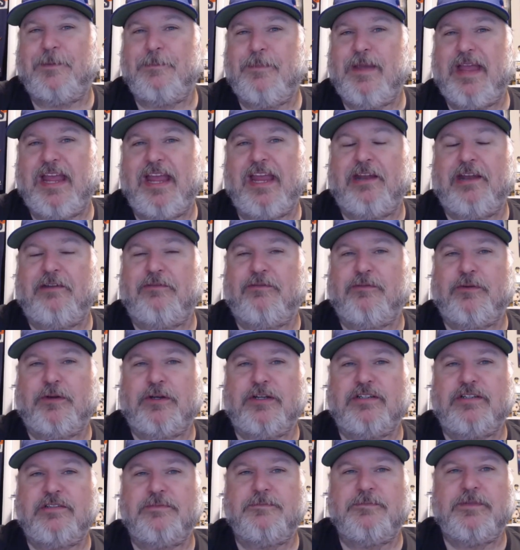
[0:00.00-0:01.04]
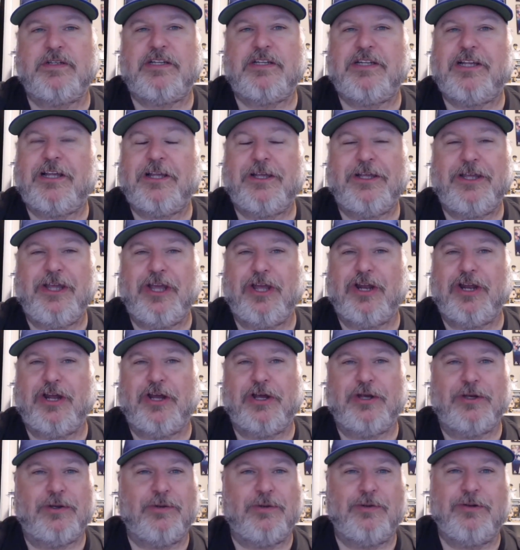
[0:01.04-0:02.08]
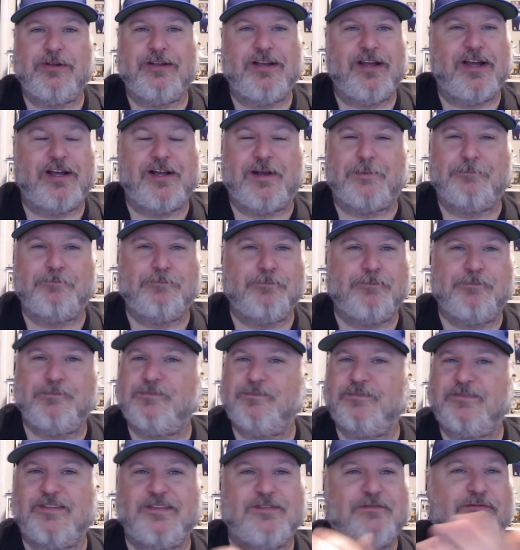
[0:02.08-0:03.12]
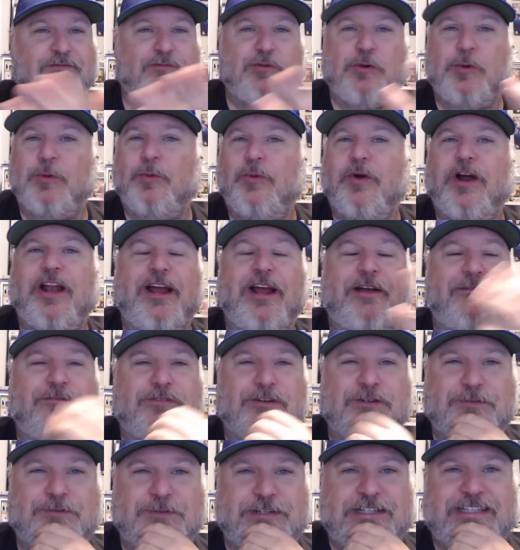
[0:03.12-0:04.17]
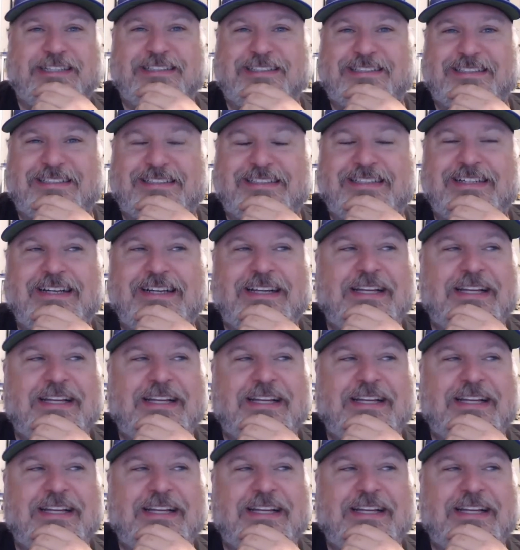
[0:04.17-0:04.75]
made for, you know, for whatever reason.